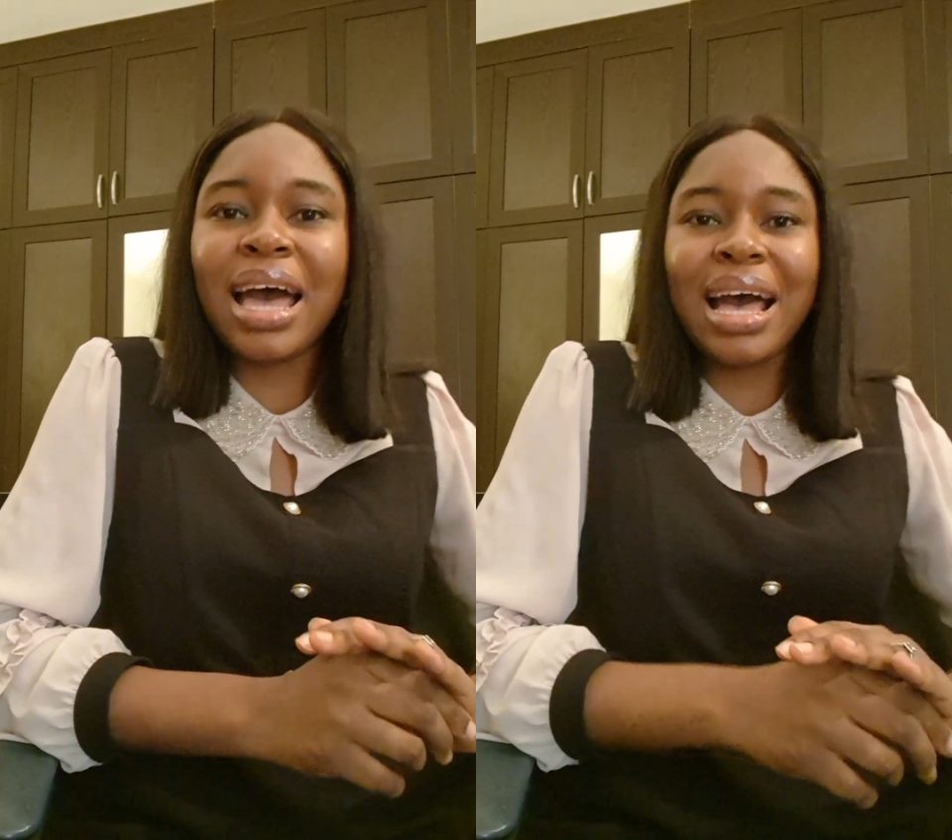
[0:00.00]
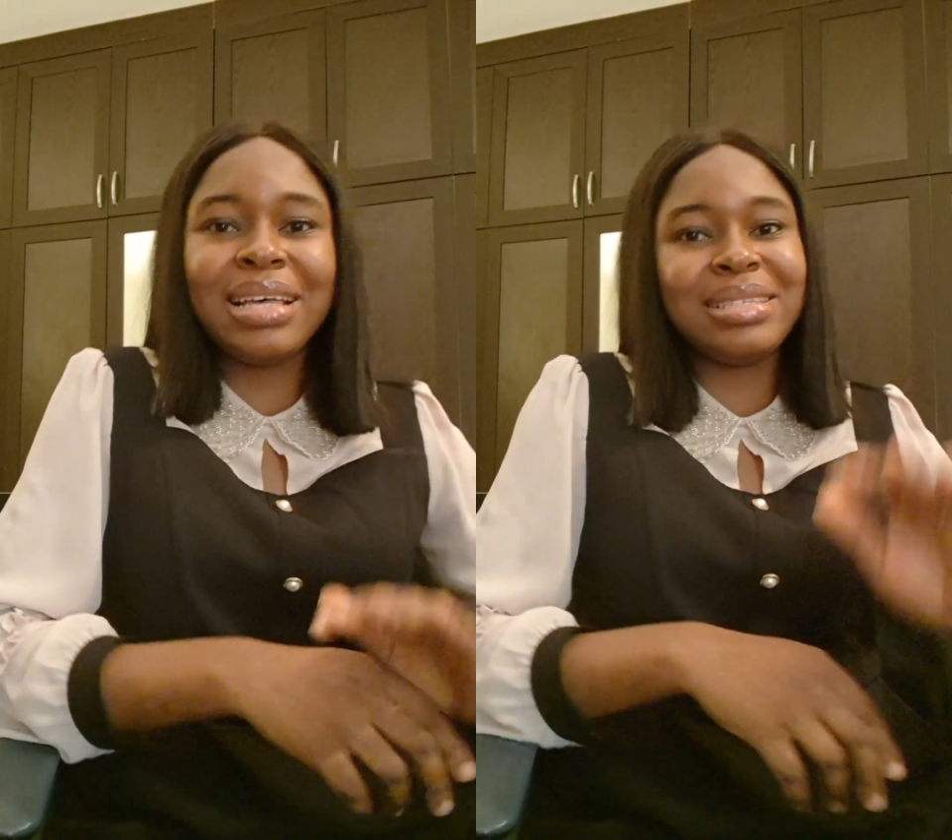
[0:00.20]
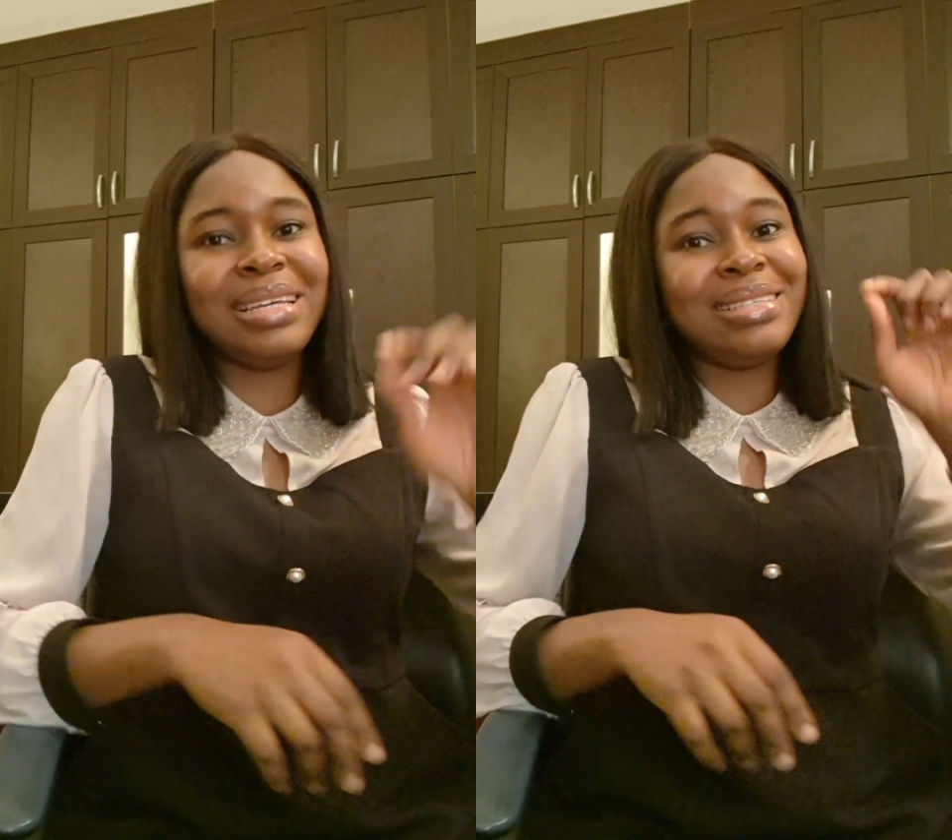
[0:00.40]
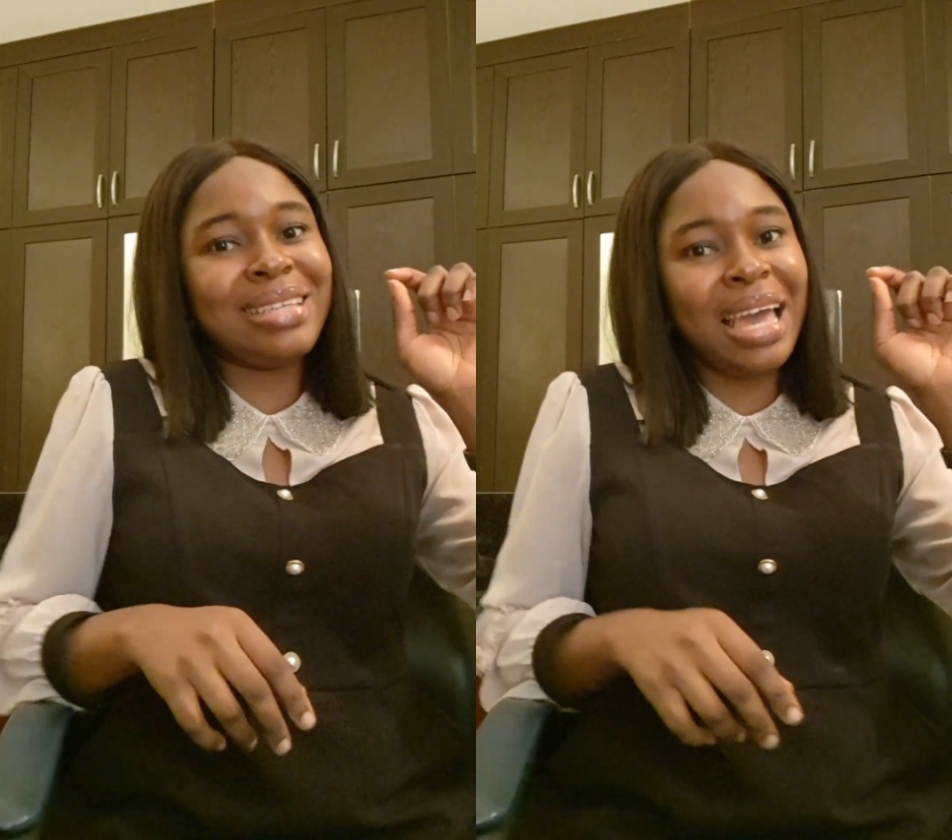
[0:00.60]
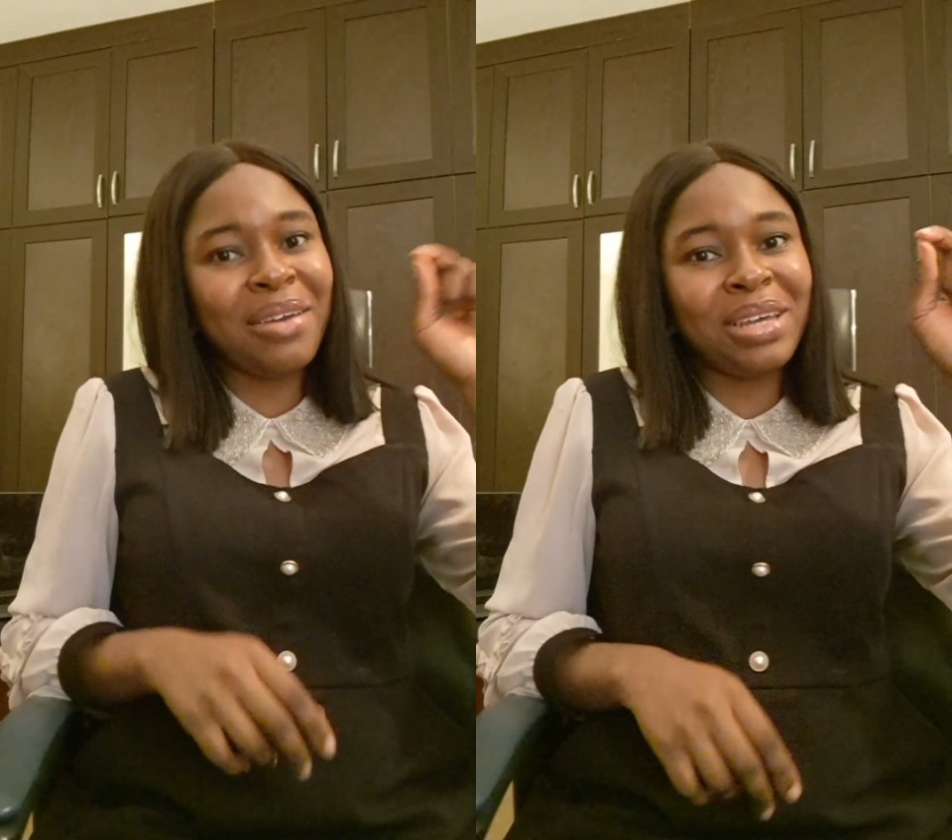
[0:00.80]
has
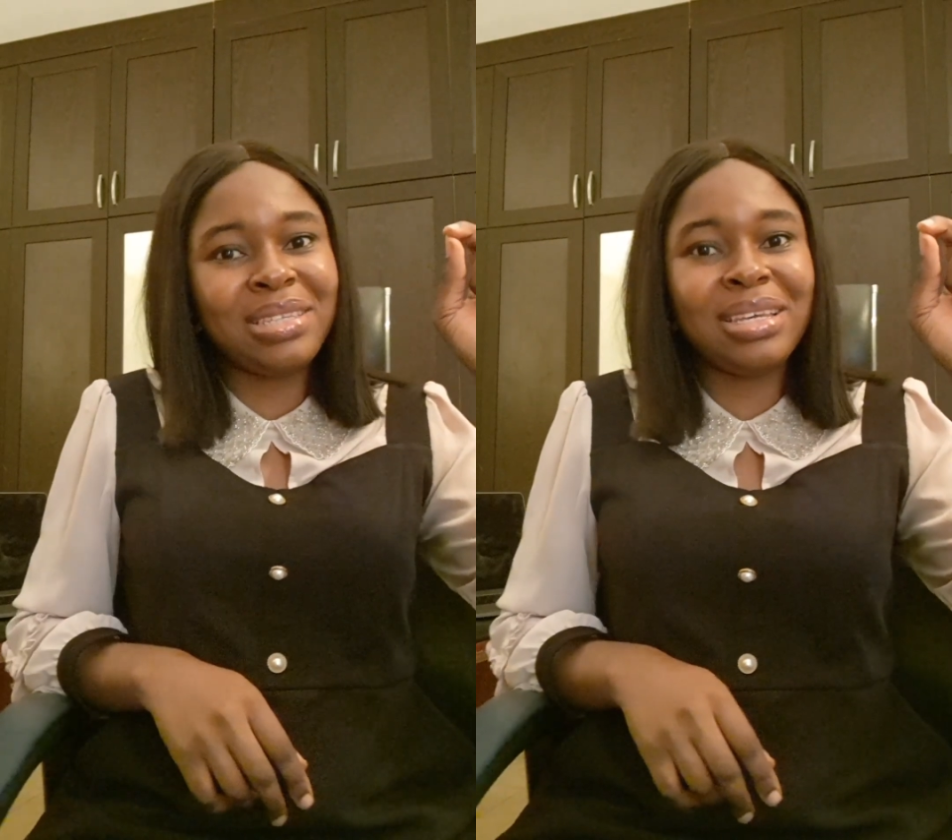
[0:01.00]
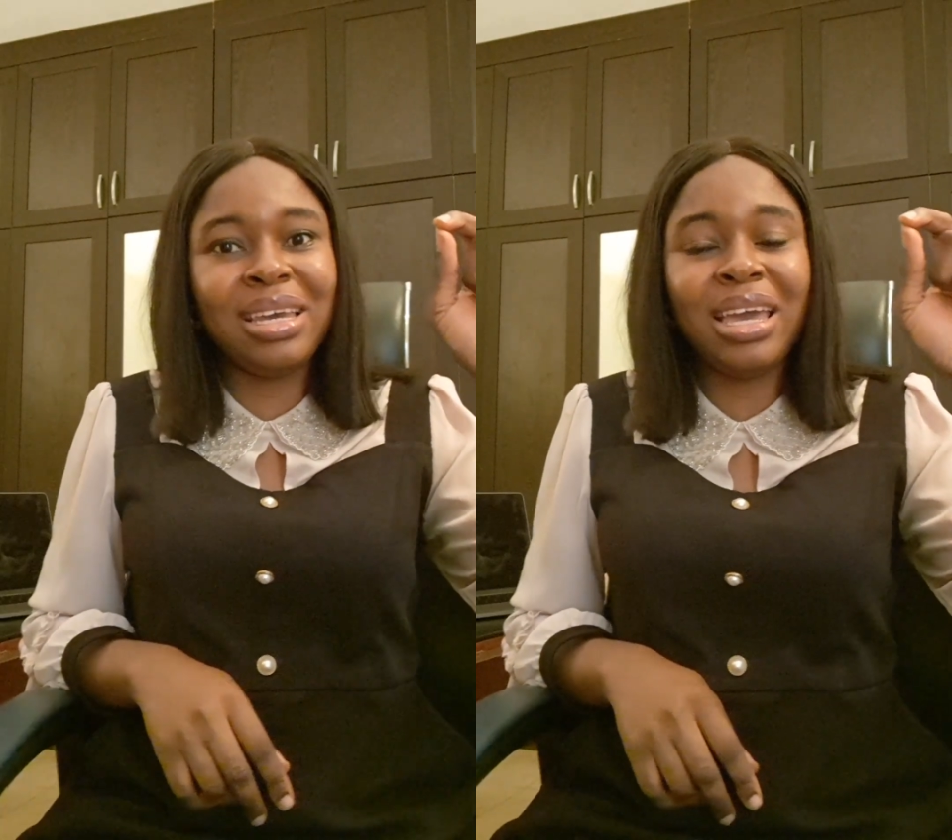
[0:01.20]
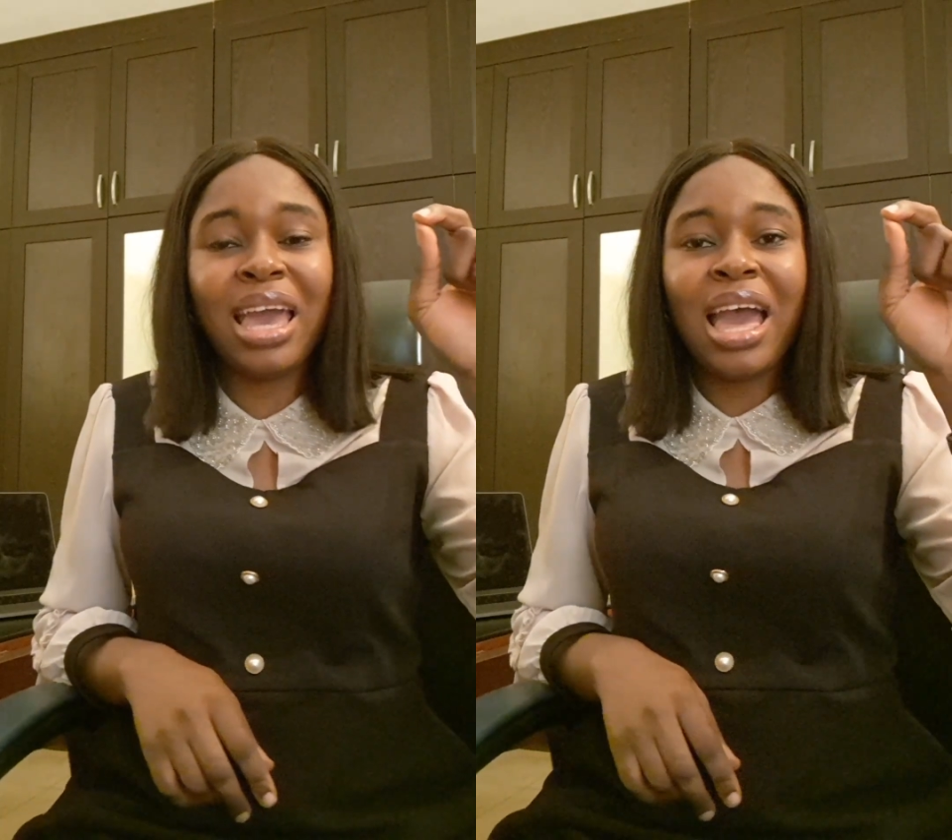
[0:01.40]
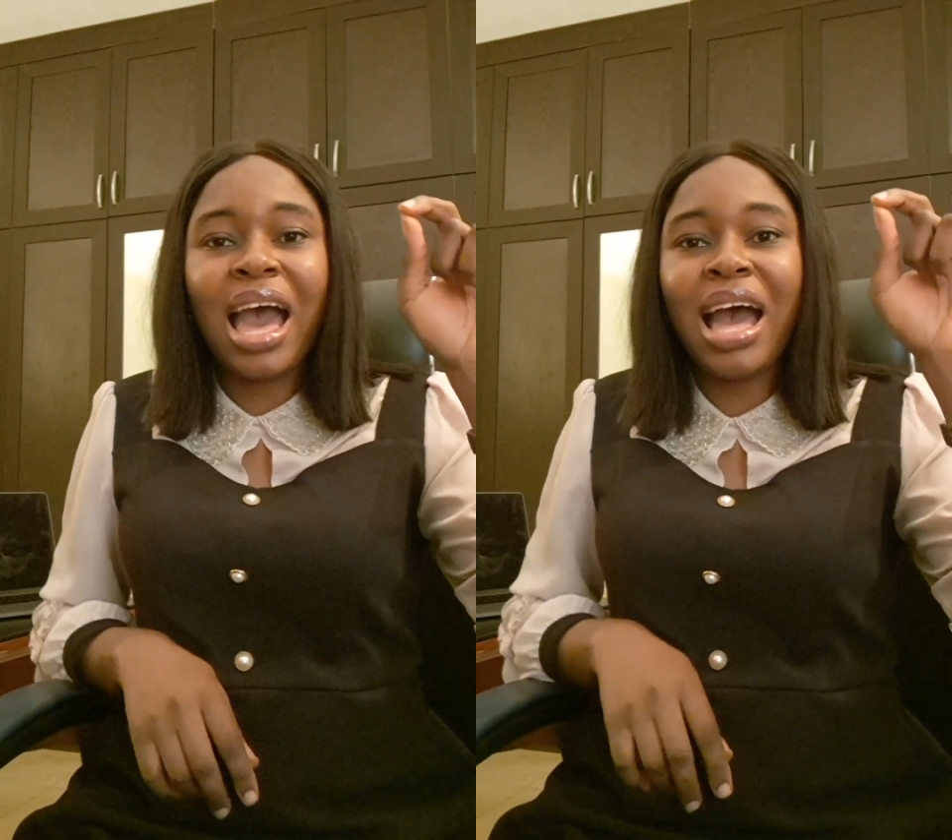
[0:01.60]
integrity